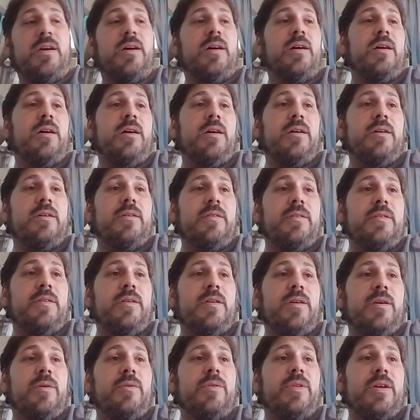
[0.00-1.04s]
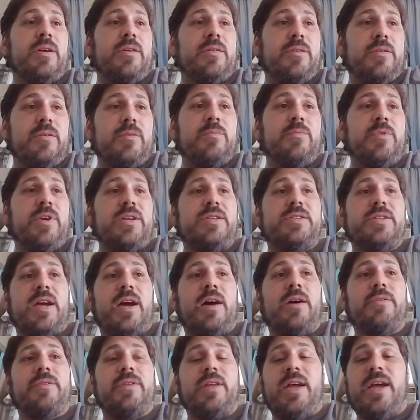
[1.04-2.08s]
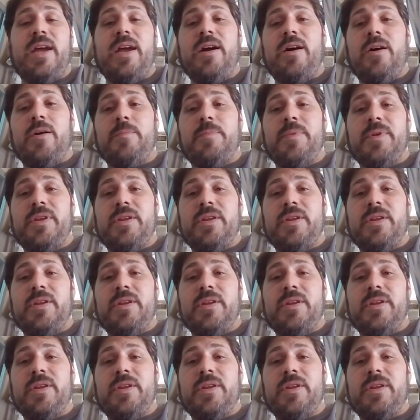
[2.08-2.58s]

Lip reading: You know, that you reach out and they help,